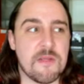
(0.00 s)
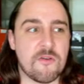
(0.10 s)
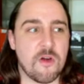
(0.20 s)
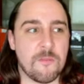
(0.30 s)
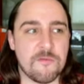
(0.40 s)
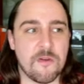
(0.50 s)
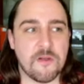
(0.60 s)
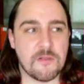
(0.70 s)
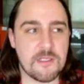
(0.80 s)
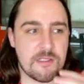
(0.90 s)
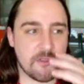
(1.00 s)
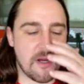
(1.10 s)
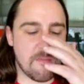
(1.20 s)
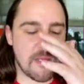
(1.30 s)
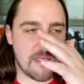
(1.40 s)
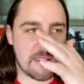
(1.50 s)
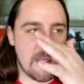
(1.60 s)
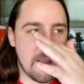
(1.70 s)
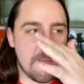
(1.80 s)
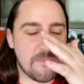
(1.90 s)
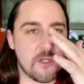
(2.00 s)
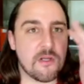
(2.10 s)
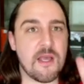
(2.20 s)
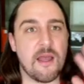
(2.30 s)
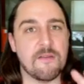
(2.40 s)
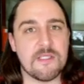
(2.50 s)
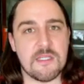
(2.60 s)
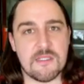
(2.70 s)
crop a photo on Instagram because you could kind of see